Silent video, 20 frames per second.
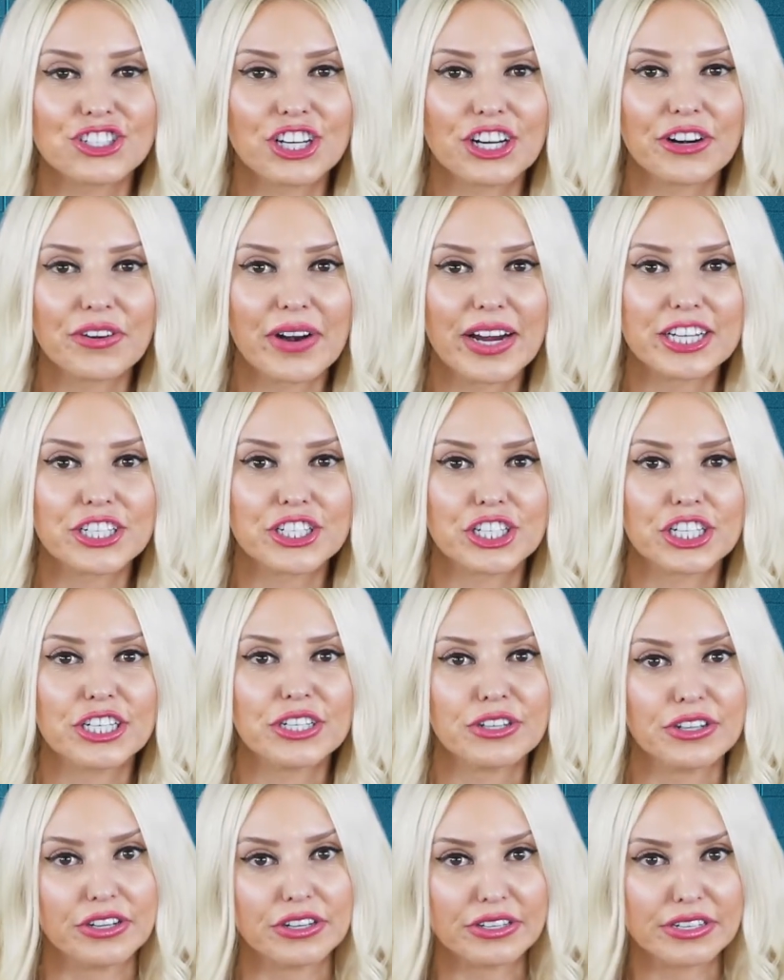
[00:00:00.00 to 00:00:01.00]
generation
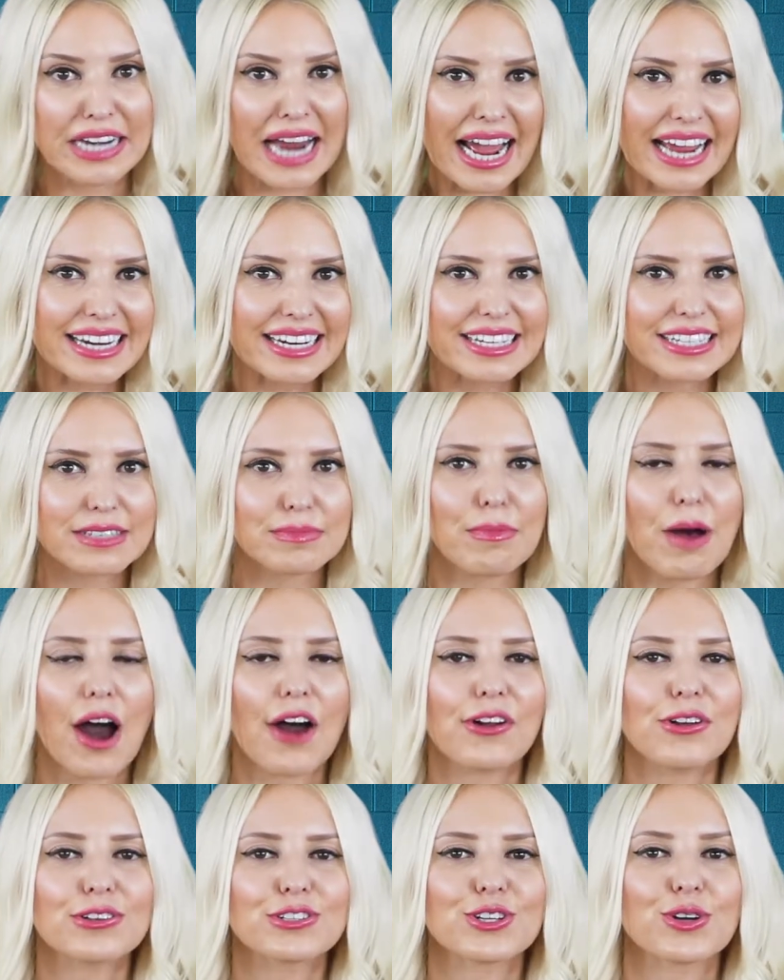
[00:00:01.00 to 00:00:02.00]
or nineties
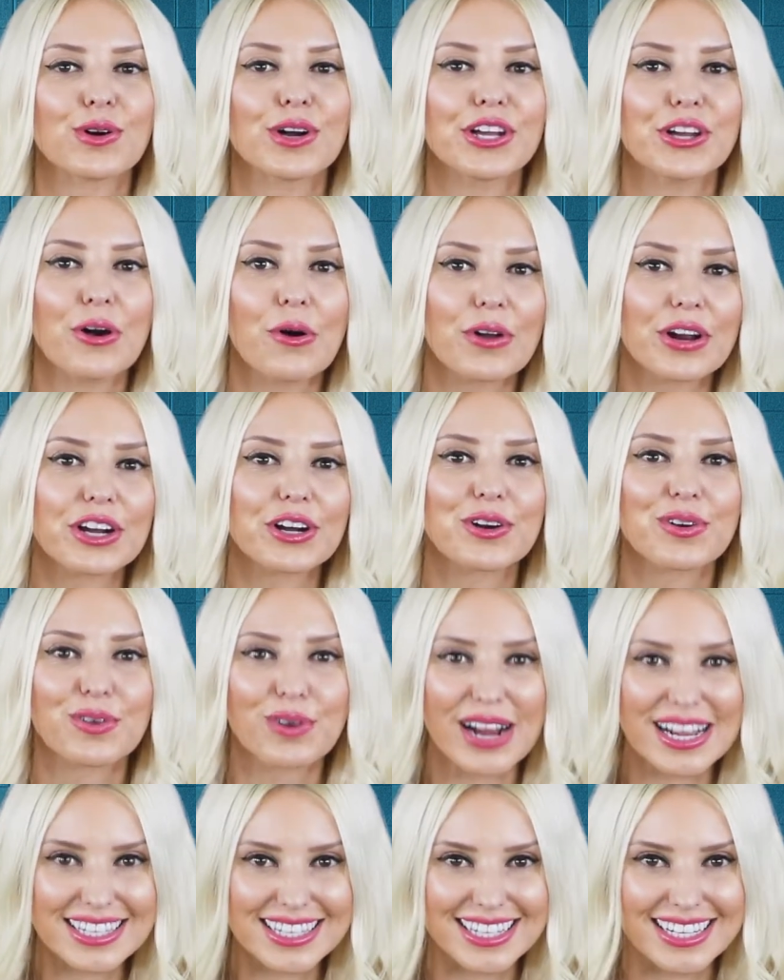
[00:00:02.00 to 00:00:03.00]
model Toyota
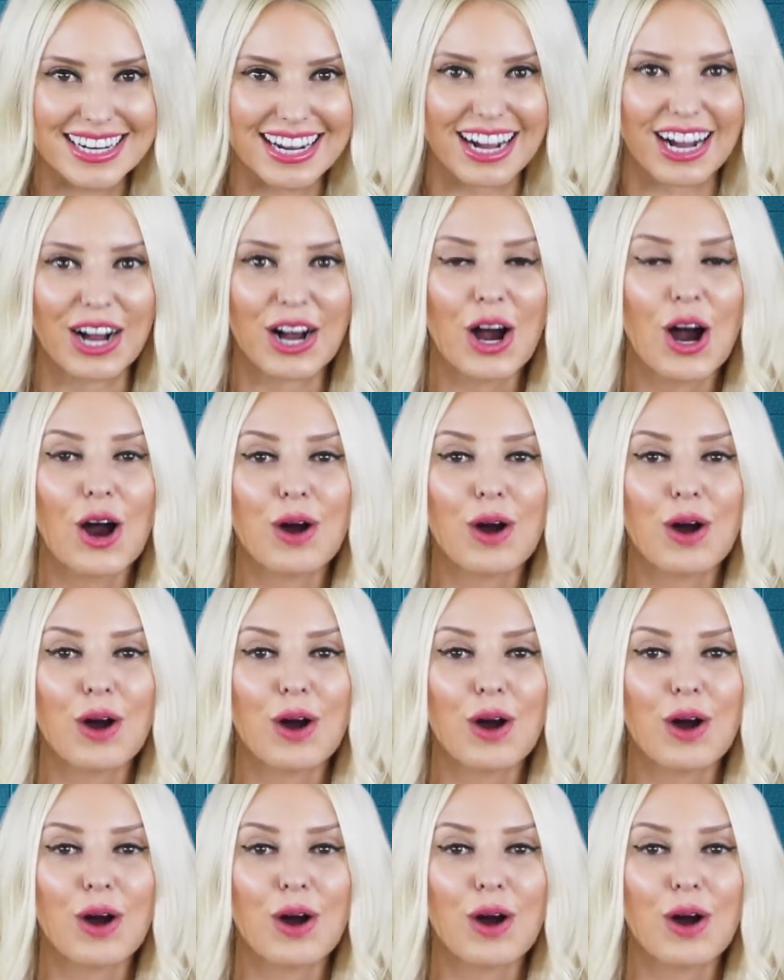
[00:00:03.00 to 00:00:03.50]
Cressida,